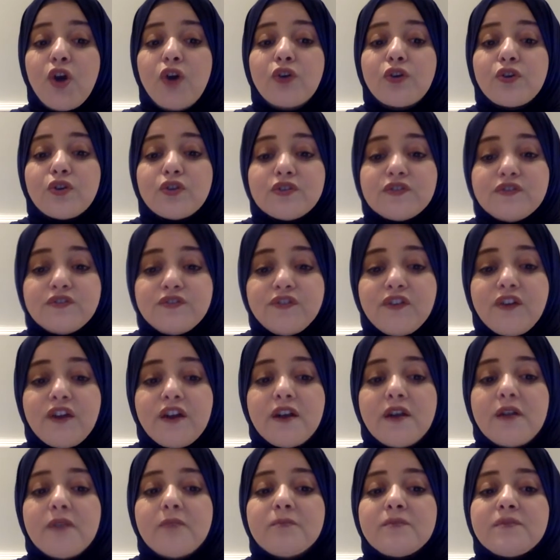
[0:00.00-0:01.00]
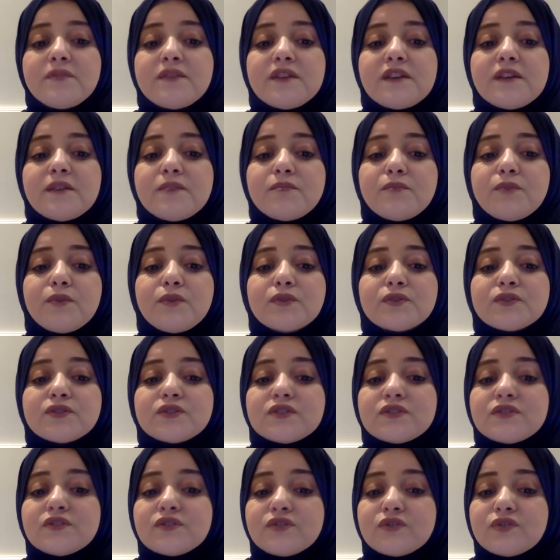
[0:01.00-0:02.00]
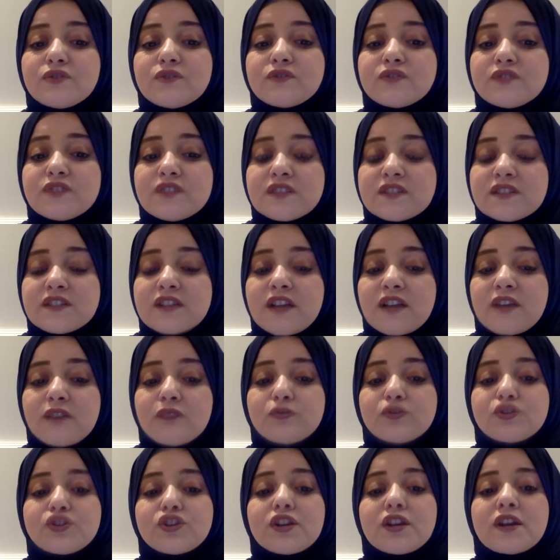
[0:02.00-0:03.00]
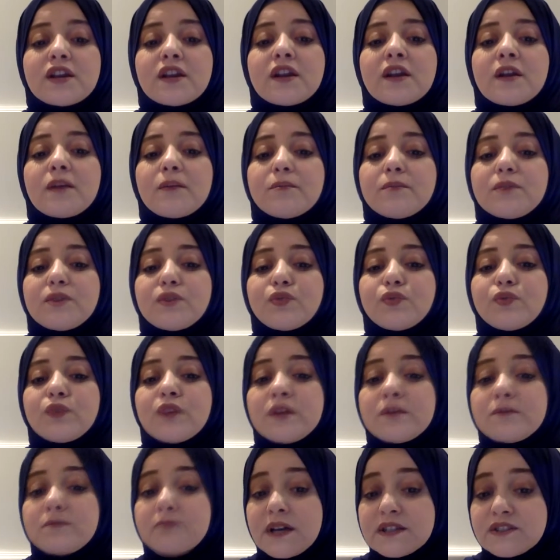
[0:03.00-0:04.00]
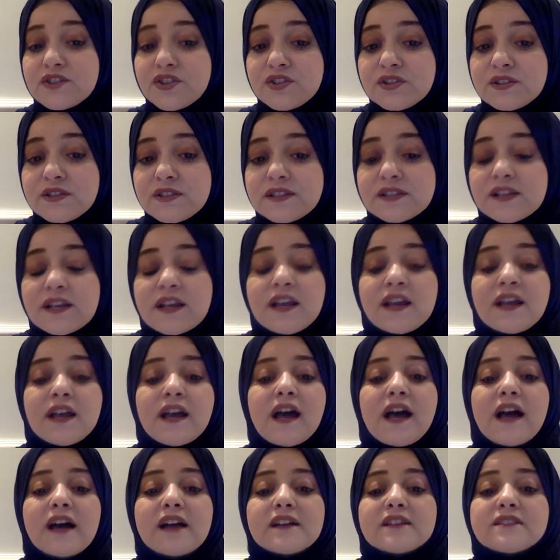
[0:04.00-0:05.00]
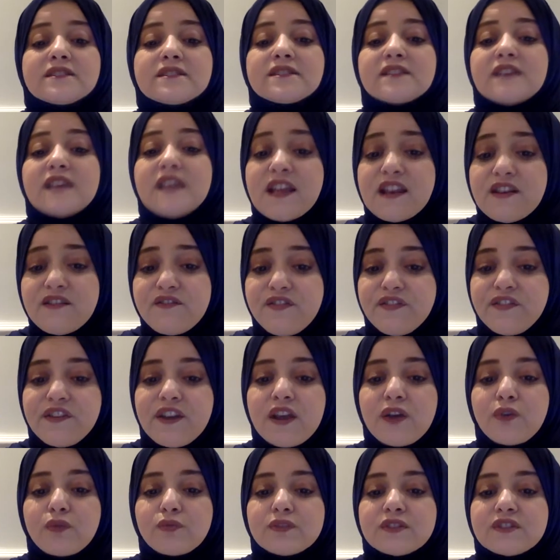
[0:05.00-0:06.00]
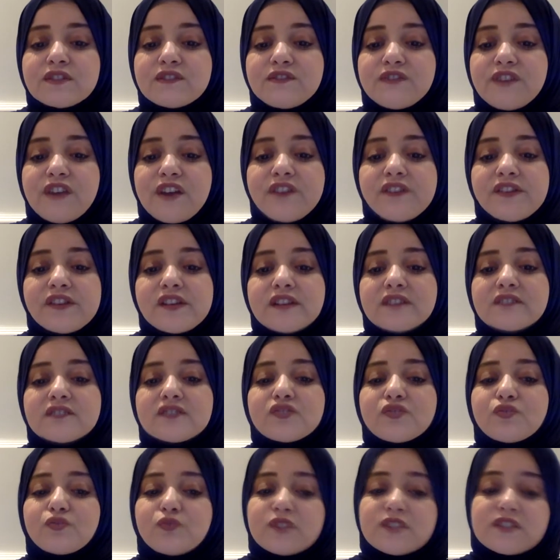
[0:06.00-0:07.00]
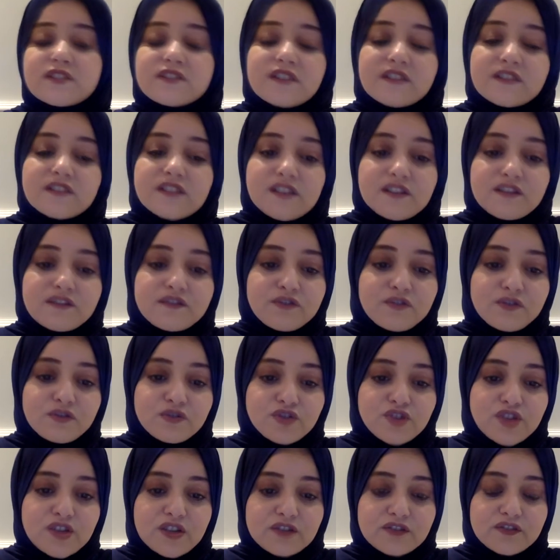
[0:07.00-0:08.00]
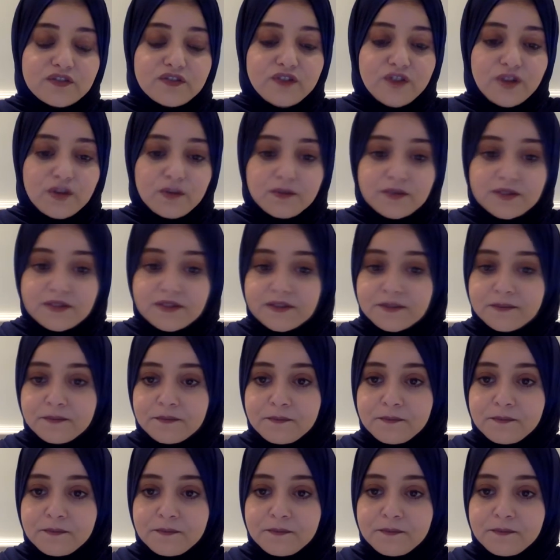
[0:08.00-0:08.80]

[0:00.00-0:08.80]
confirm the importance of distinguishing between patterns and infrequent variants when studying phonological development.